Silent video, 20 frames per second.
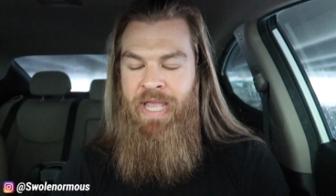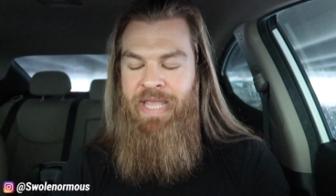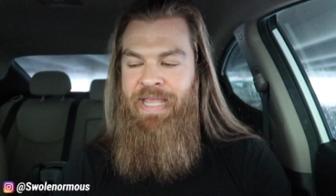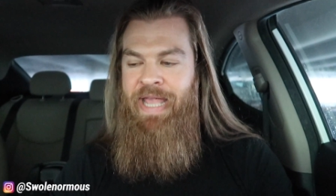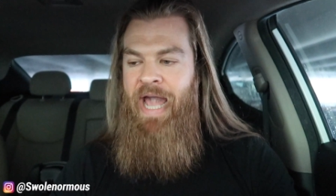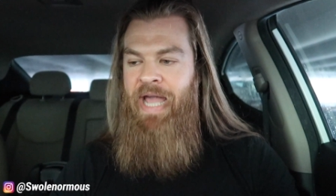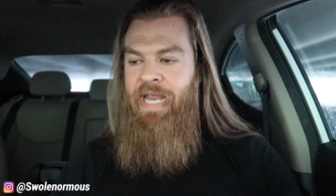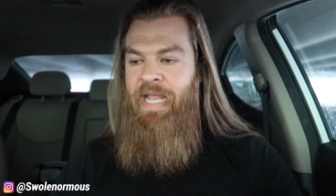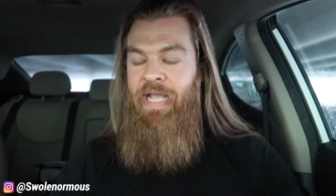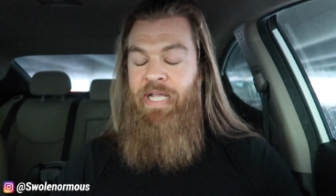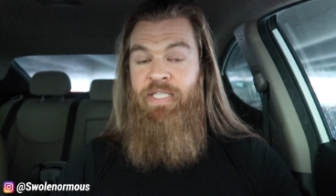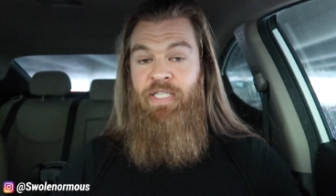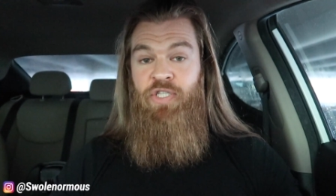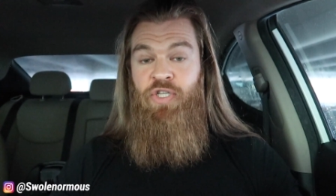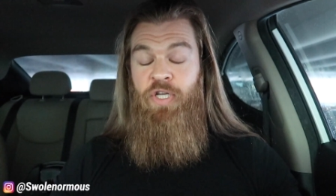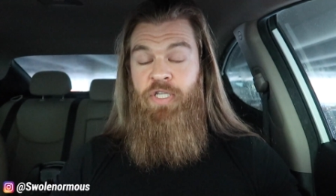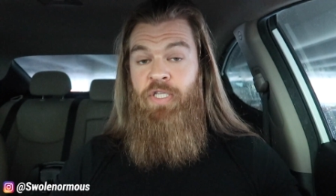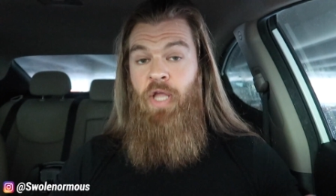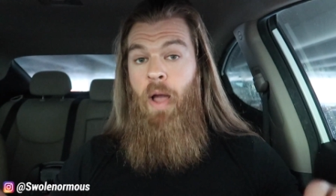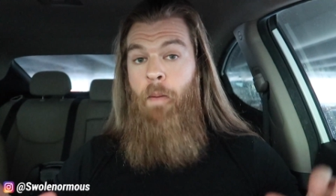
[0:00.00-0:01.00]
Yet it's
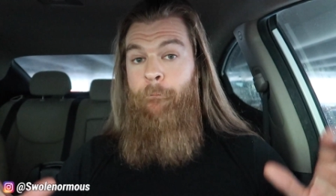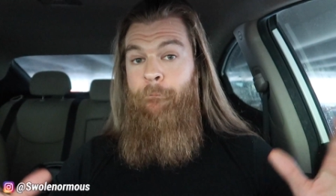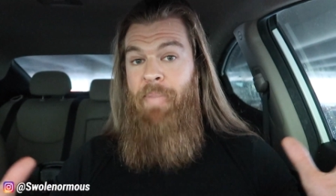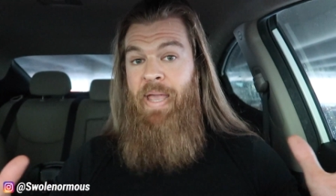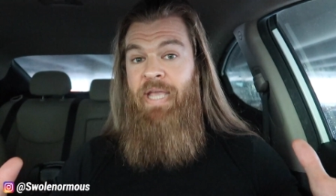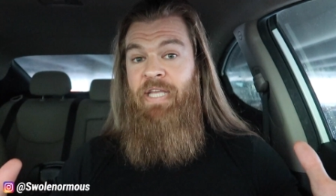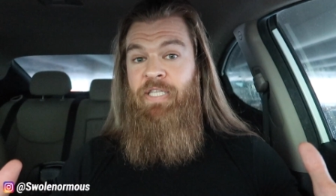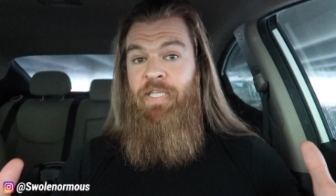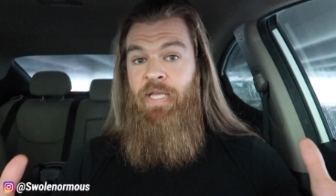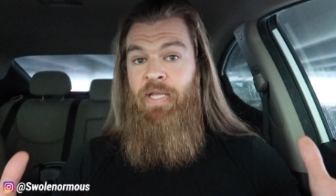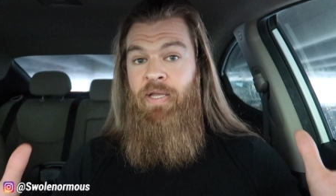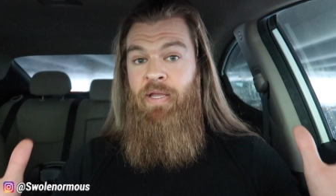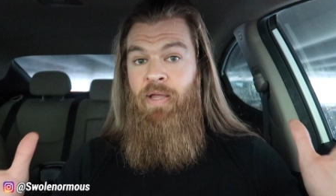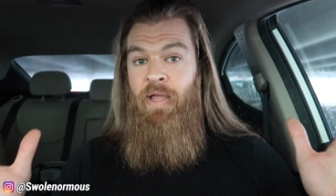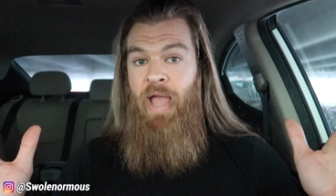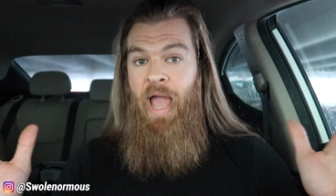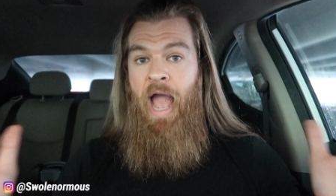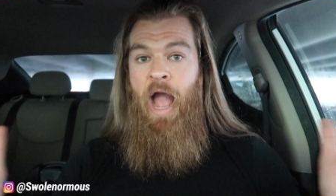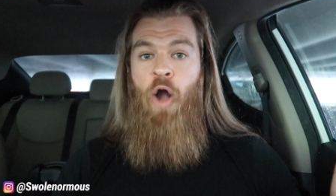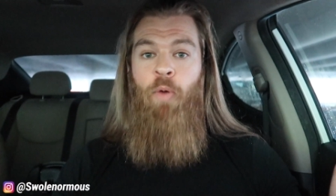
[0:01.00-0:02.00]
just amazing
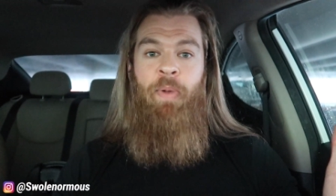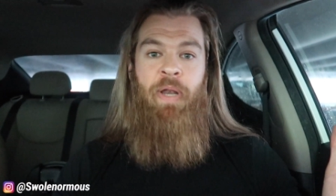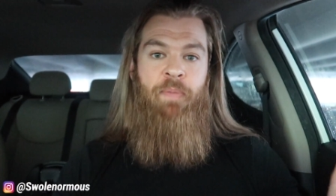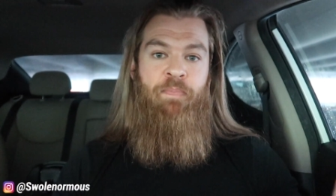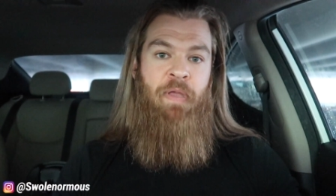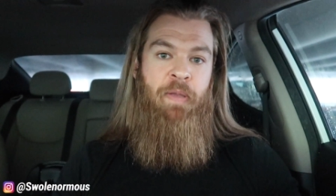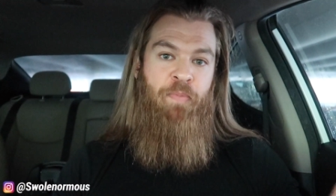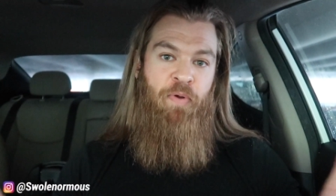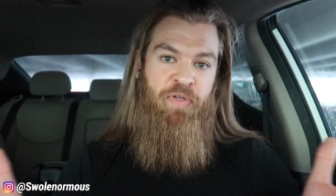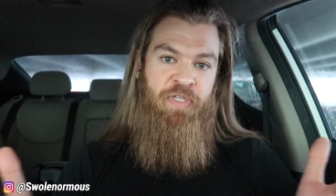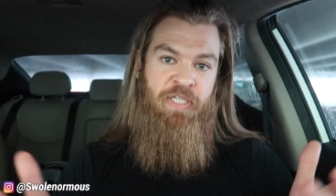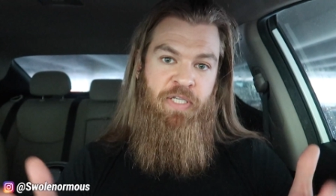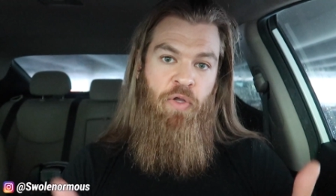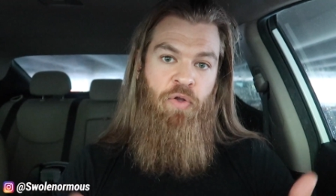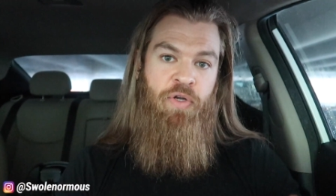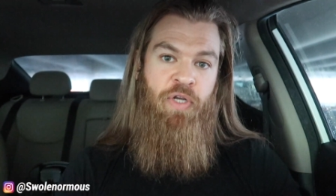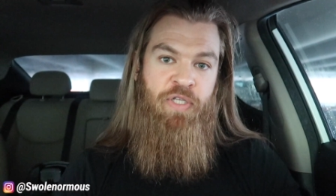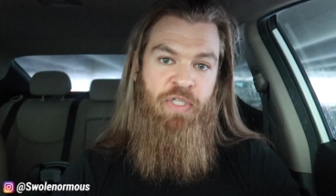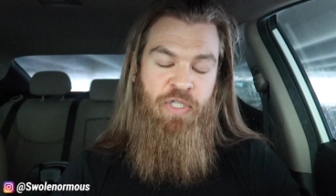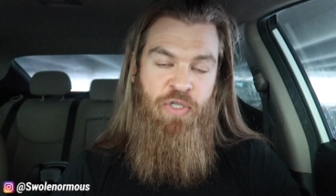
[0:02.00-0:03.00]
how many people
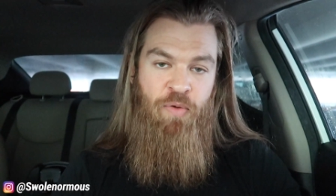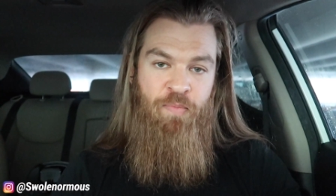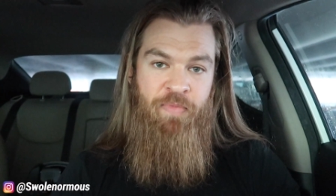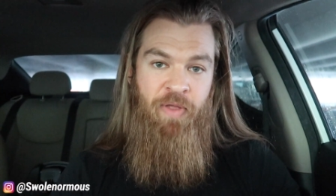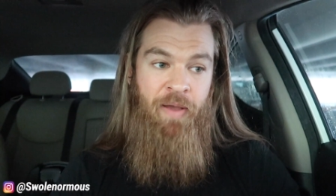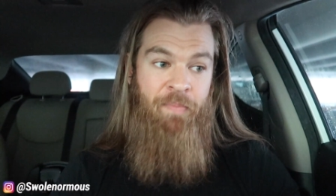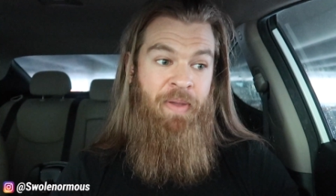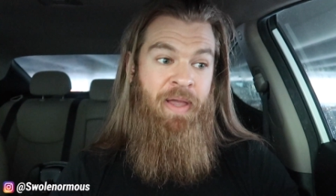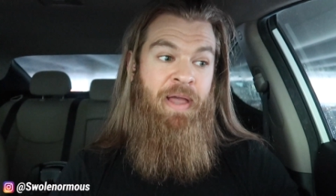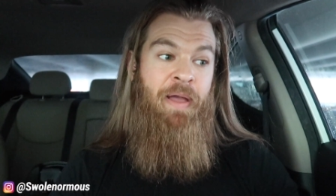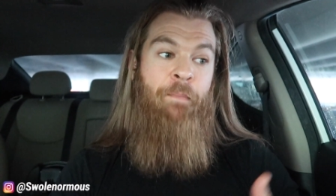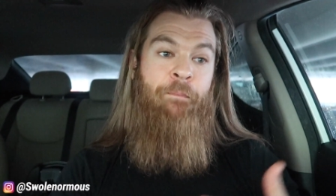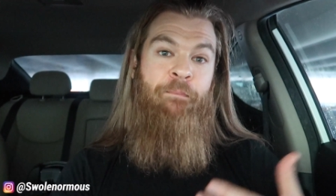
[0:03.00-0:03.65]
still consume them,